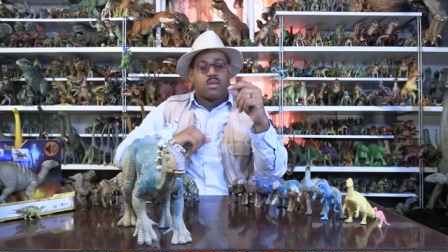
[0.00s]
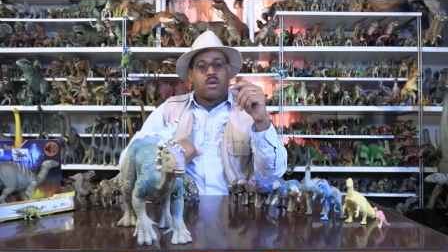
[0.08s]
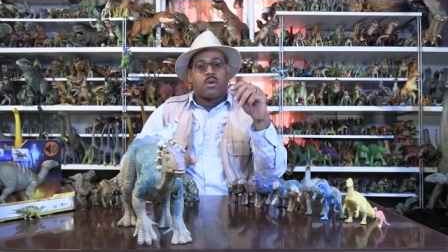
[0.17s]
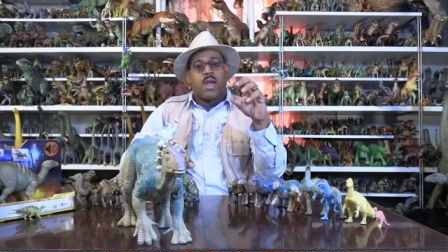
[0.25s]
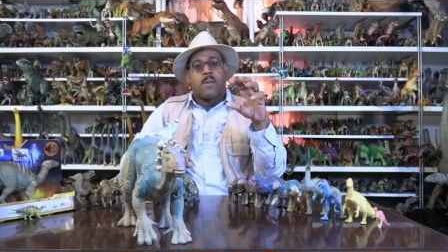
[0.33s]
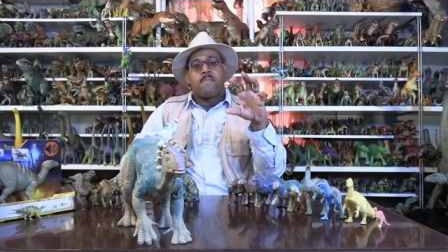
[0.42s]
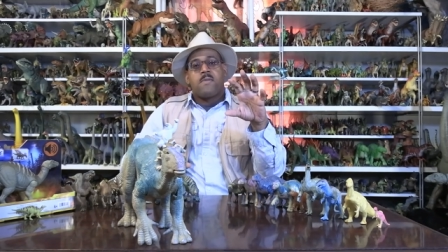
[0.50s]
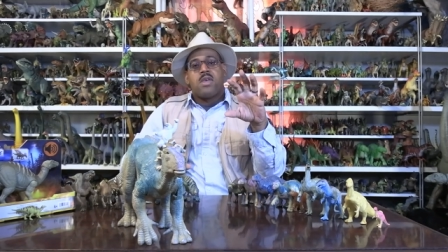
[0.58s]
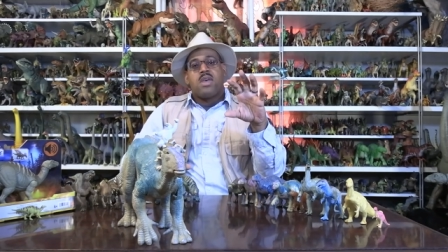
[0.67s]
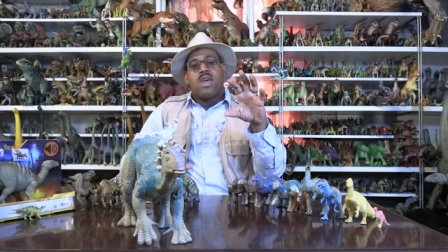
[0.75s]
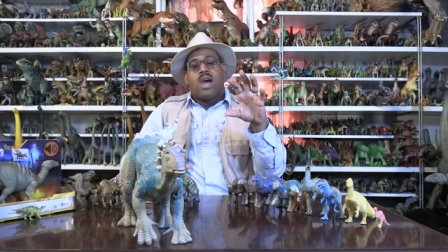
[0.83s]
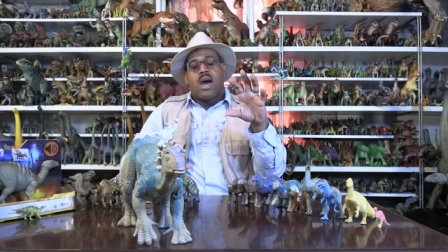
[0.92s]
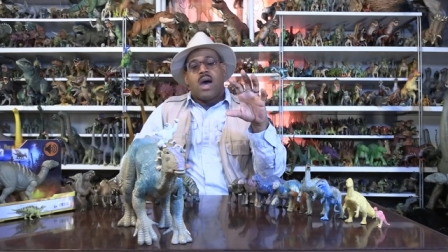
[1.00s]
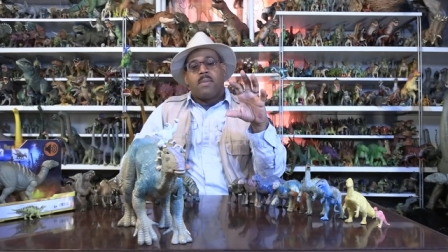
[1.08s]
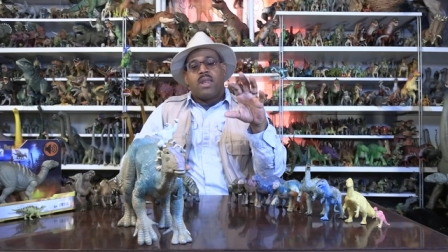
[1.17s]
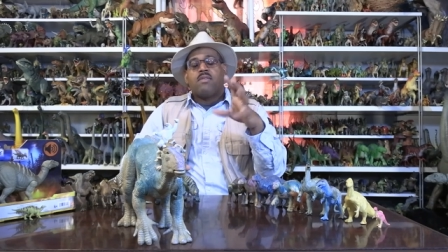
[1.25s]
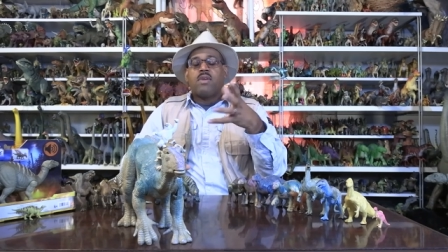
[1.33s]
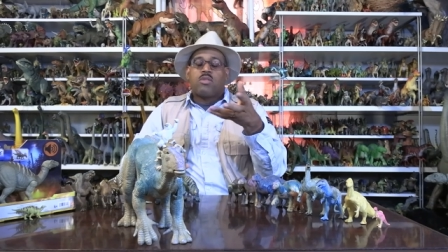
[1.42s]
So right, um,
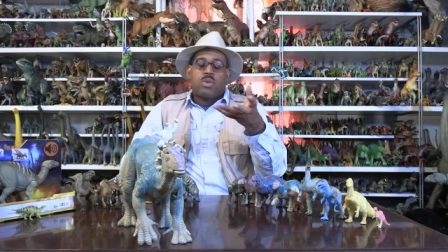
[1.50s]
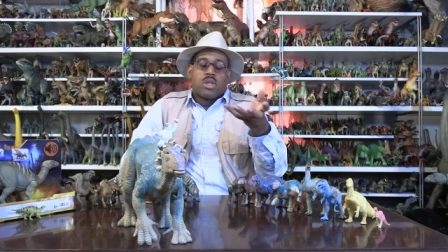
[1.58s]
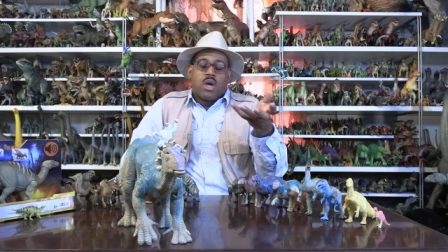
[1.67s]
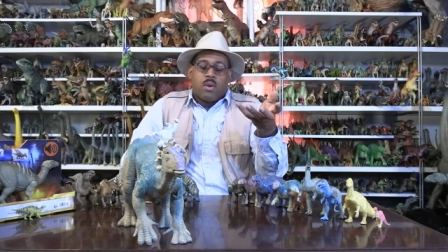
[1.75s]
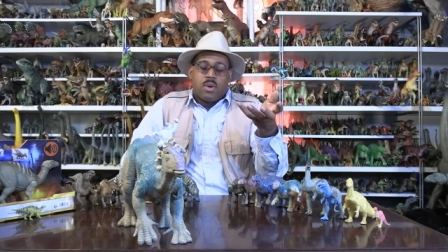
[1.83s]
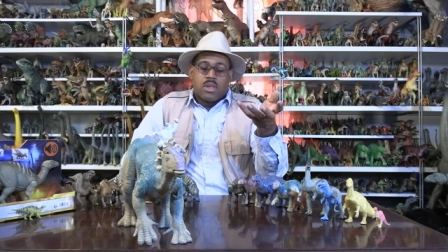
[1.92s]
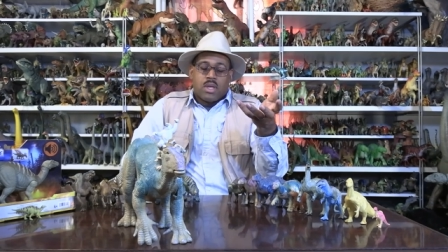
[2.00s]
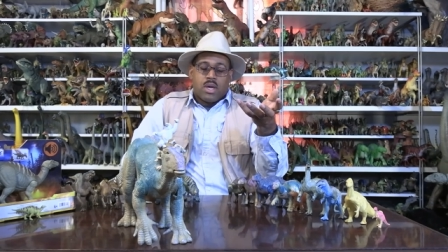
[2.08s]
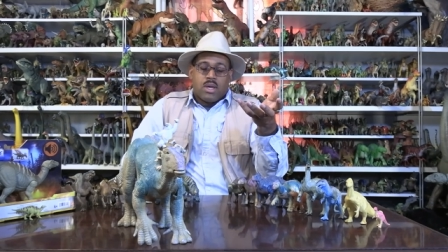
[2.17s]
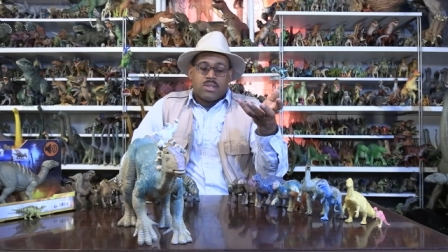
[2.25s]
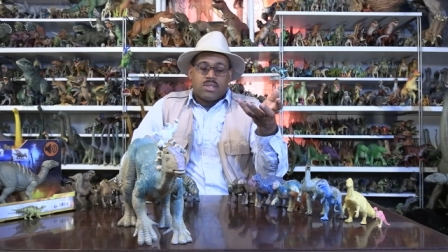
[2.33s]
and if we saw with uh,